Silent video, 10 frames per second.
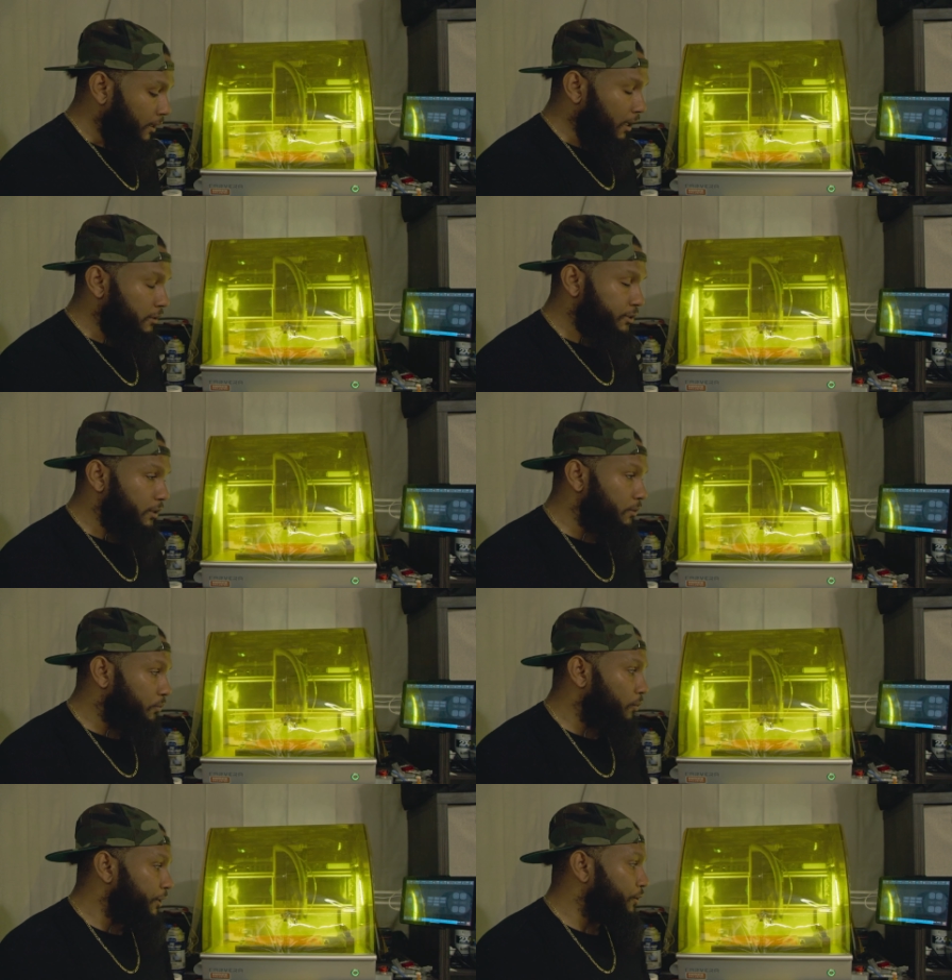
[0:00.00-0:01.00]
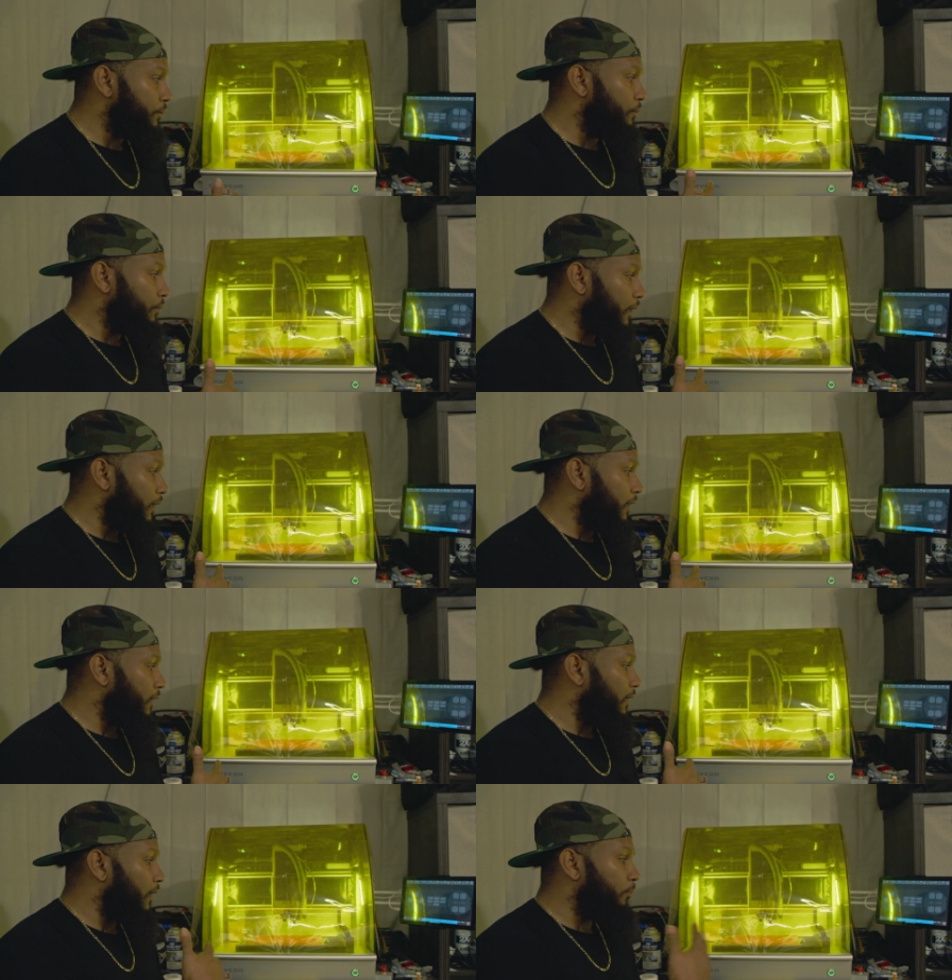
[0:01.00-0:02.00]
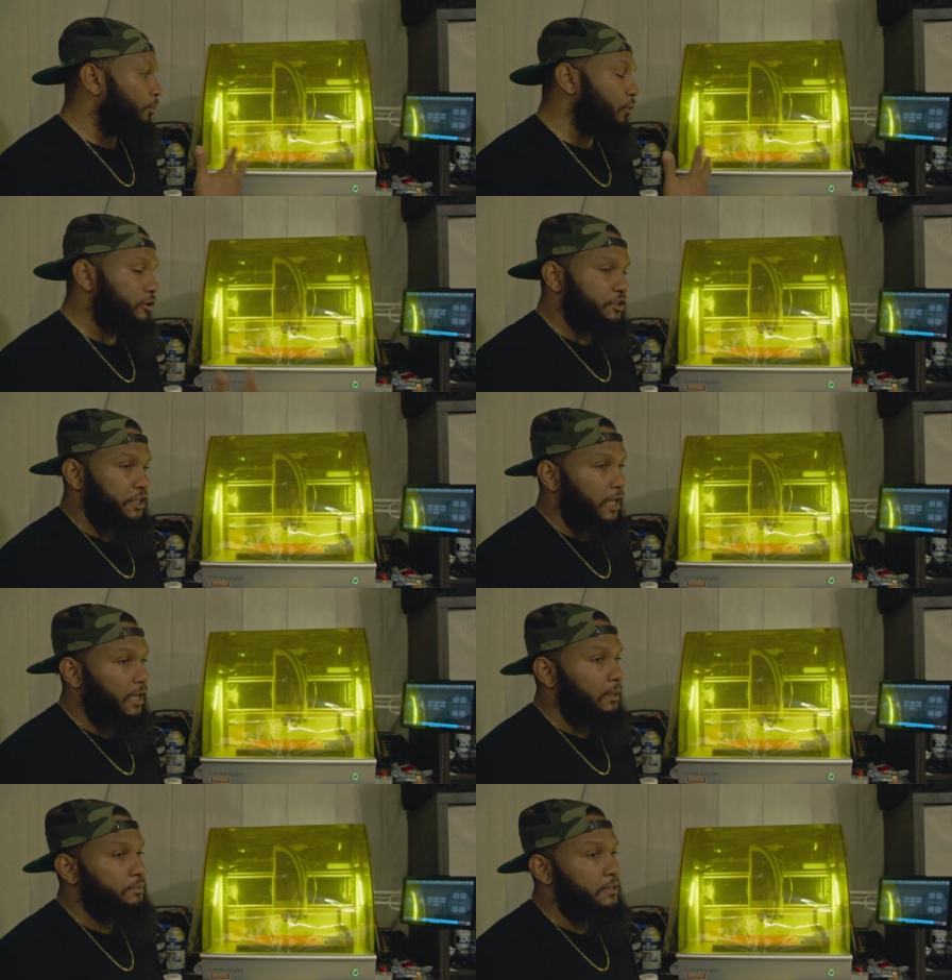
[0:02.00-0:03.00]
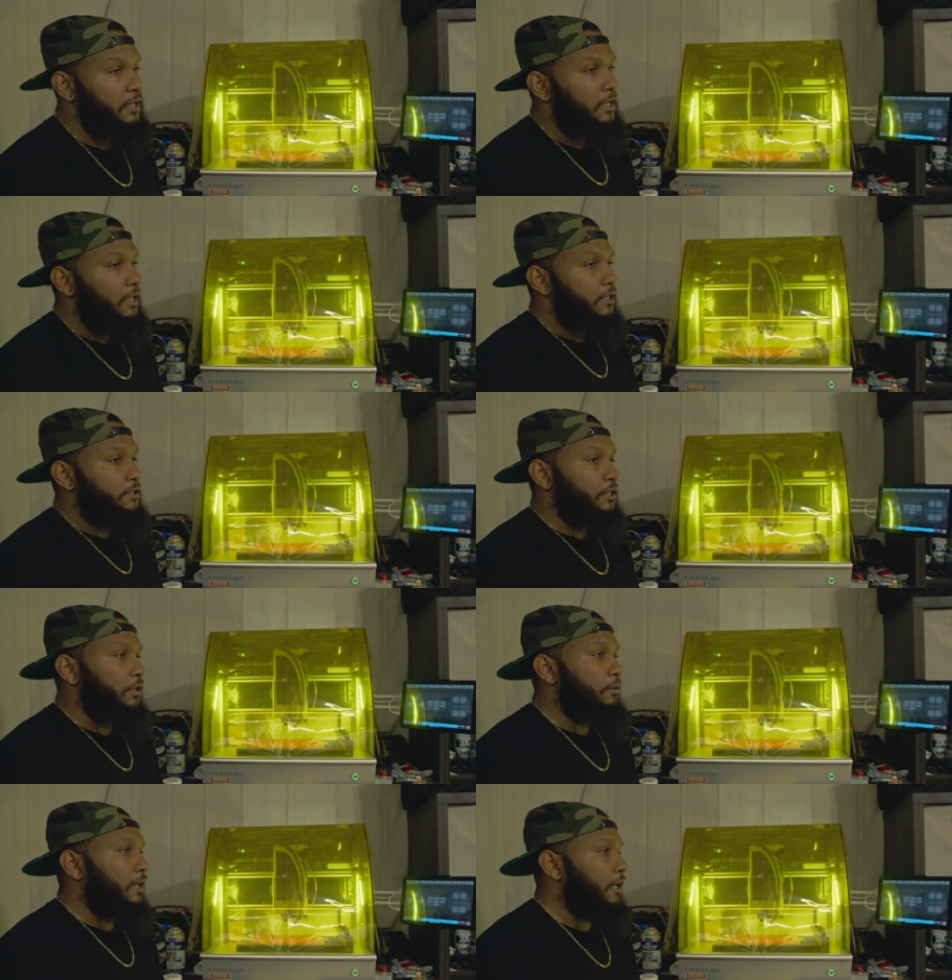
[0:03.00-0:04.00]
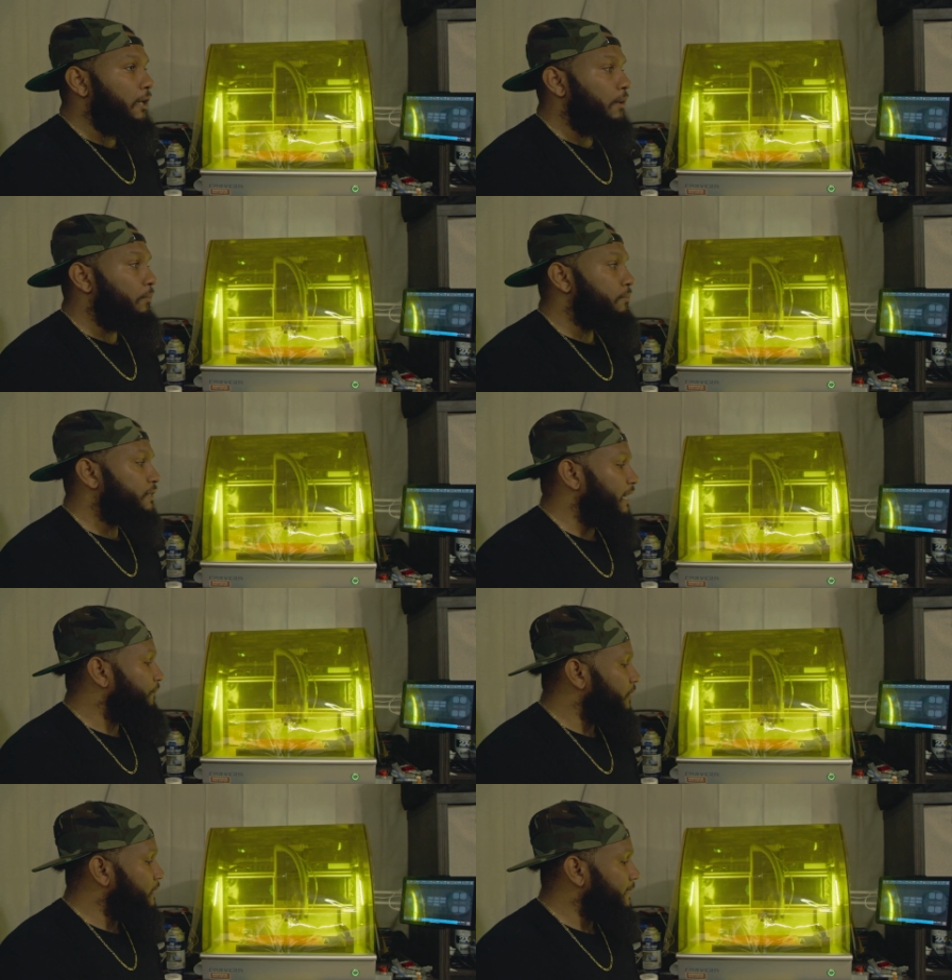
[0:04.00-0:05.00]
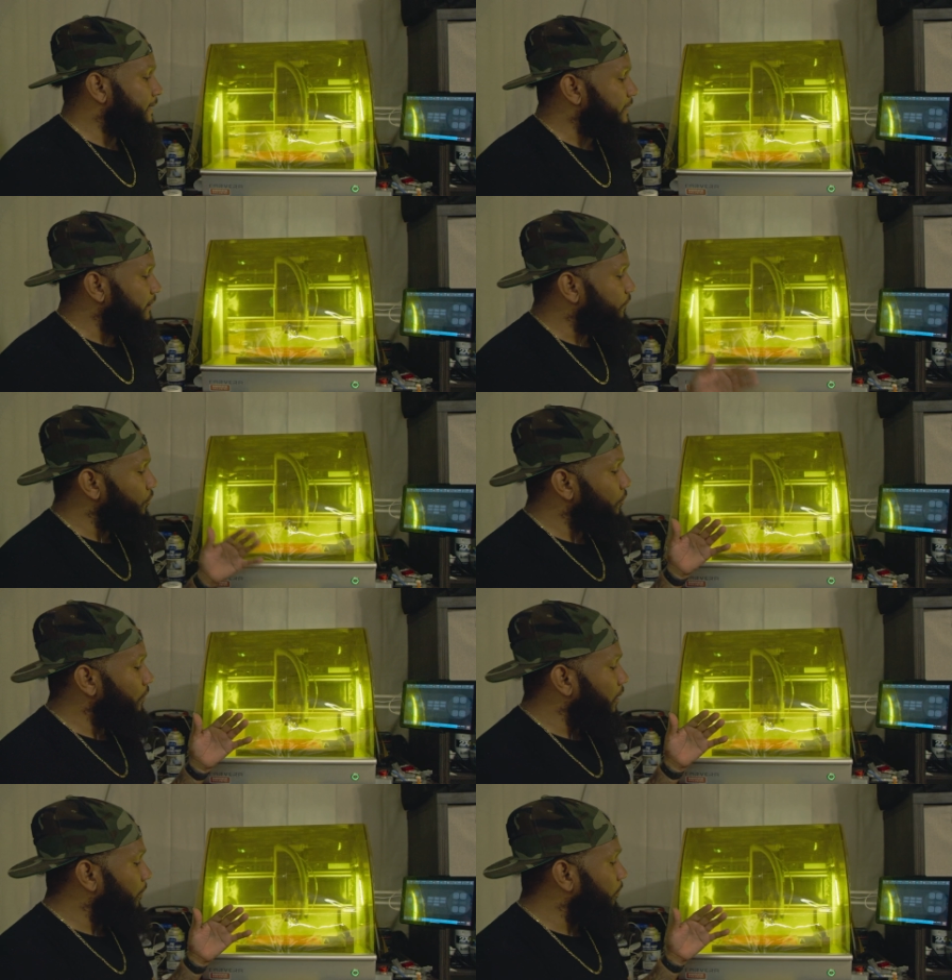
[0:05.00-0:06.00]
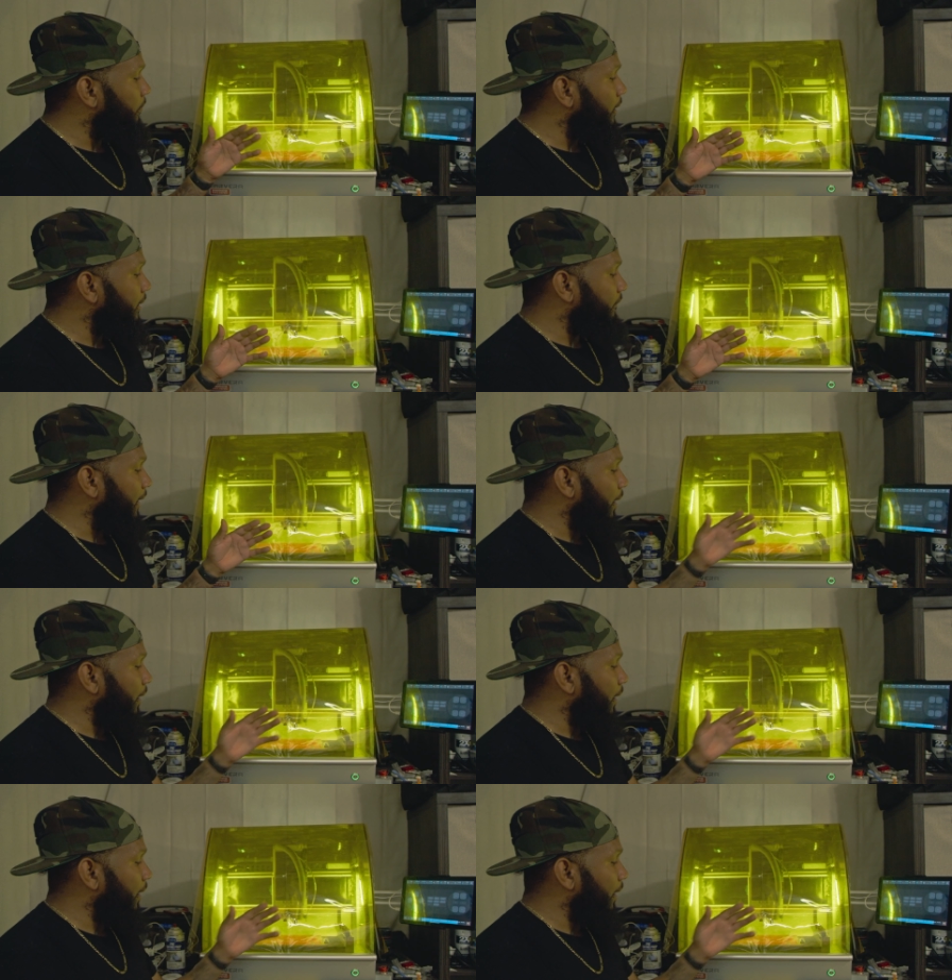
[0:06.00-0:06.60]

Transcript: Also, when you abort jobs. So say for instance, if I